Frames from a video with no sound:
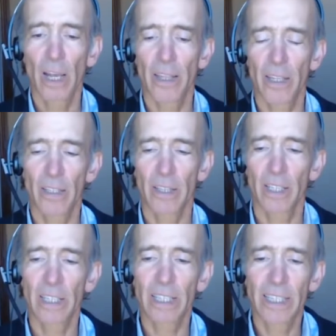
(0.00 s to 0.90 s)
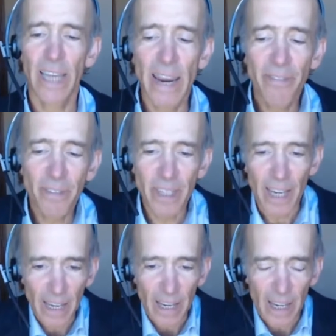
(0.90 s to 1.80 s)
This
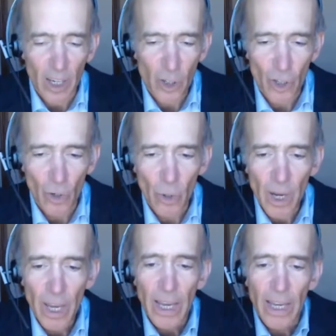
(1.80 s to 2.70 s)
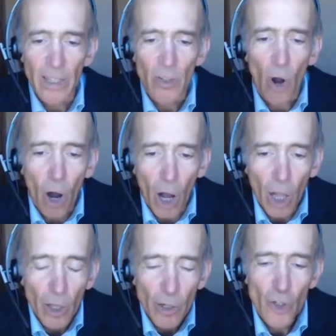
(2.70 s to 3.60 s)
safety issue is
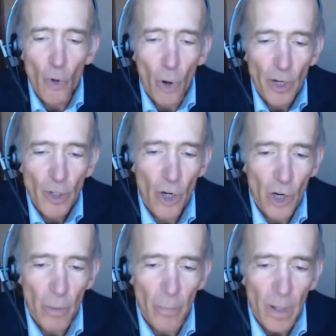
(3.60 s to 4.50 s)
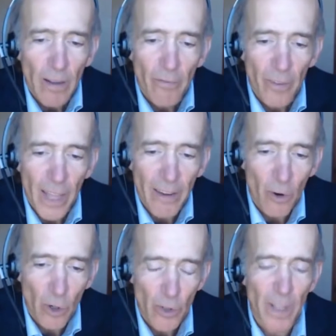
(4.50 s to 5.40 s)
all short-term.
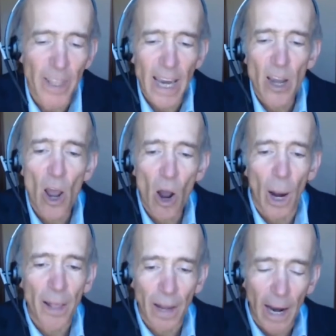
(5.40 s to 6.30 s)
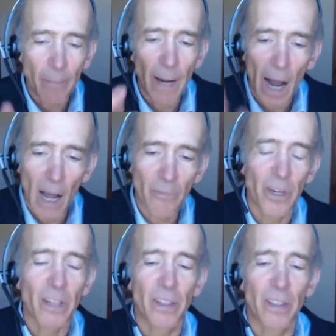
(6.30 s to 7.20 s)
They know. I'm
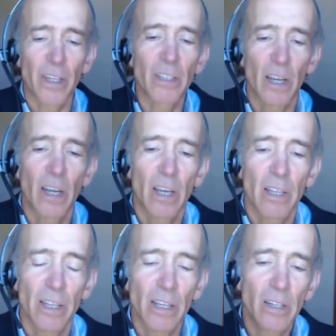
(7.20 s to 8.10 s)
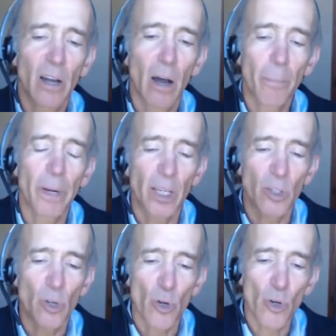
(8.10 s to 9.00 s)
confident that these
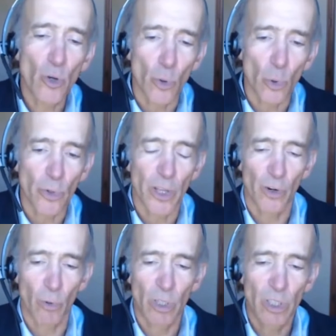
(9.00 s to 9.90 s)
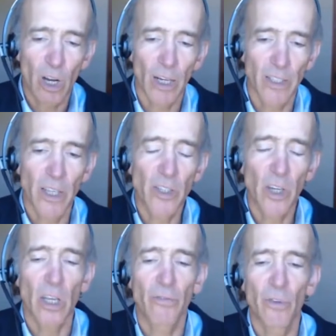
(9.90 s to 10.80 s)
companies knew that there was
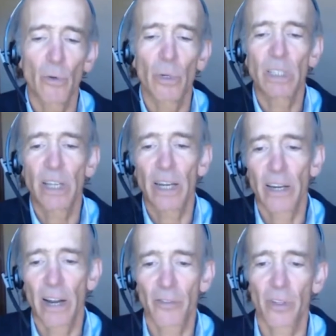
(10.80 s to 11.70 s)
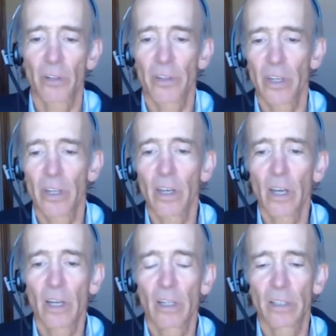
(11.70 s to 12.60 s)
toxicity if you extended out the
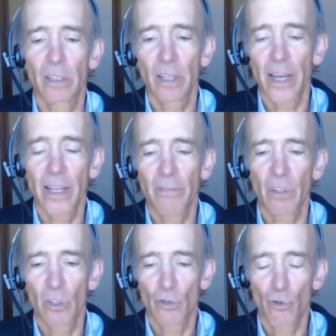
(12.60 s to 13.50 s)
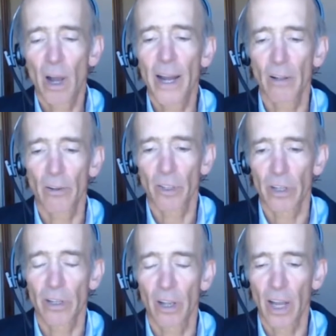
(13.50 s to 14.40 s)
length of the trial and
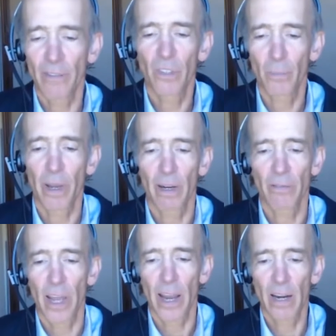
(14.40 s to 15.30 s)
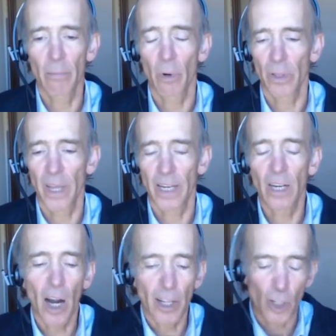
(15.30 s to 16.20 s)
the lifespan of the animal, and they
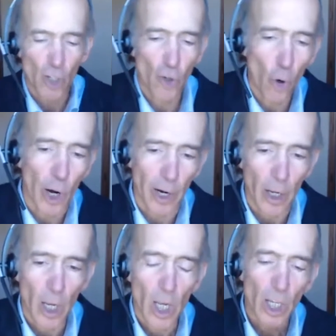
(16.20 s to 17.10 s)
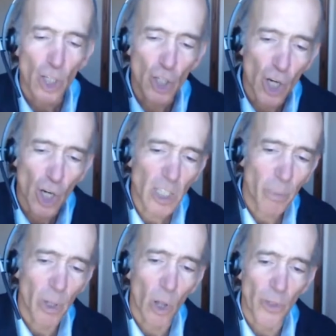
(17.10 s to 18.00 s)
cut it short just
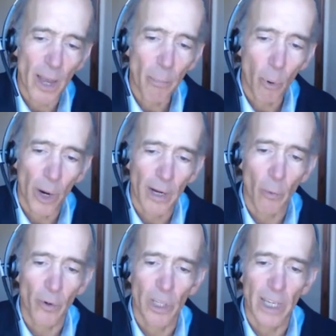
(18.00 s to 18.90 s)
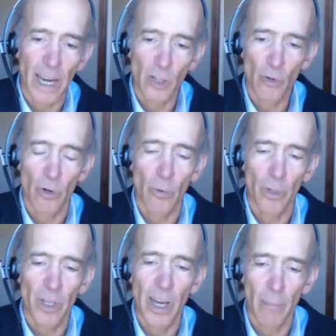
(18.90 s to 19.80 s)
below that point where the
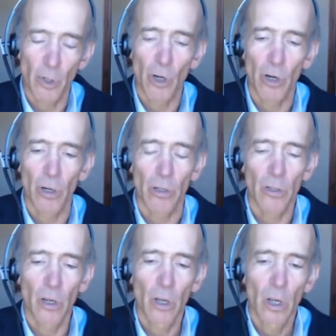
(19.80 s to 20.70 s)
damage occurs.